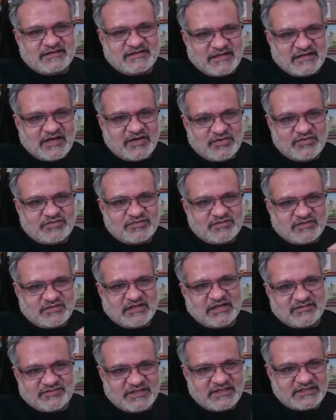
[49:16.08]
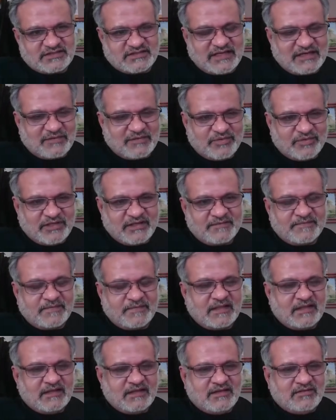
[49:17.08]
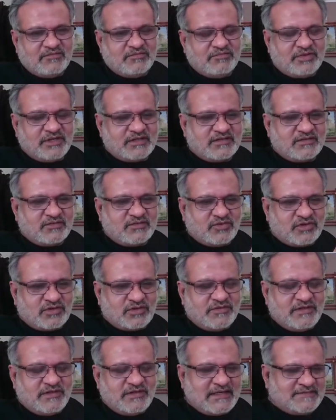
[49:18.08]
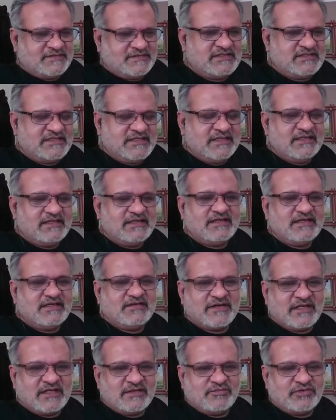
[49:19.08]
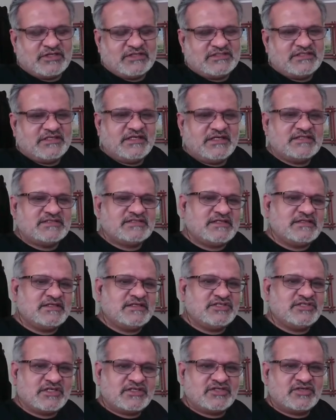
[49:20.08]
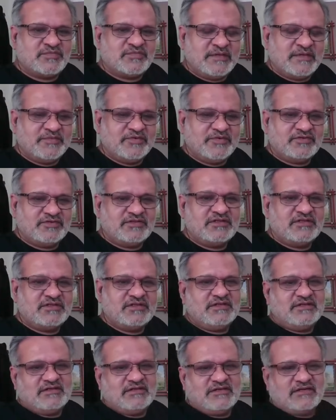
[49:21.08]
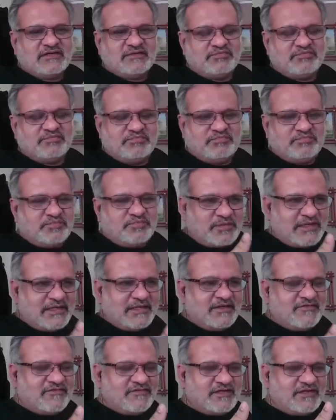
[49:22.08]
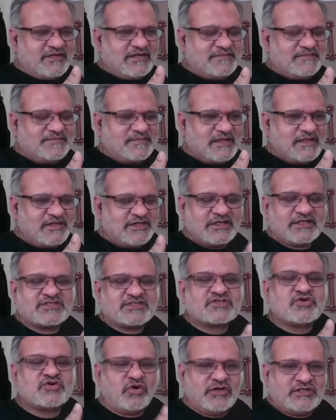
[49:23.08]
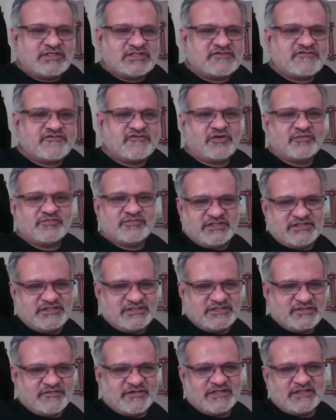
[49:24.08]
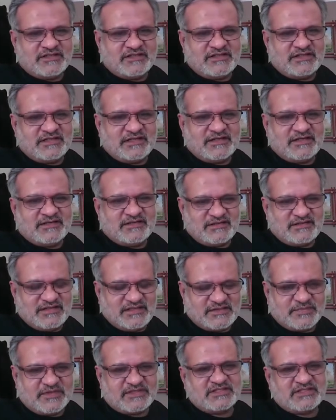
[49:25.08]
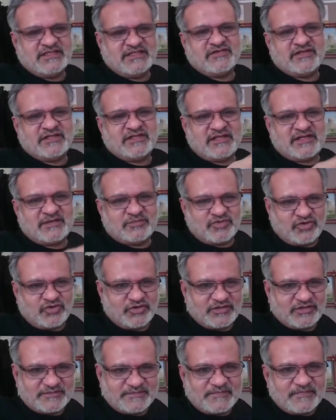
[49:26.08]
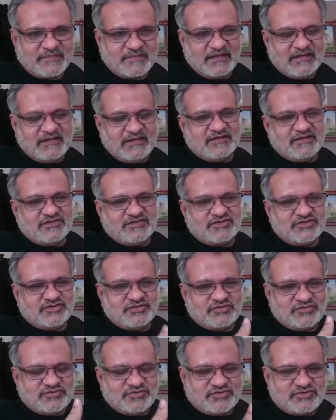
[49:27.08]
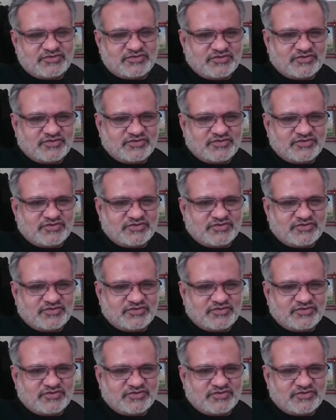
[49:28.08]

now, how things are happening. But what we have seen very much is in the younger people, kind of younger scholars from the region, whether they are, especially when they're abroad, to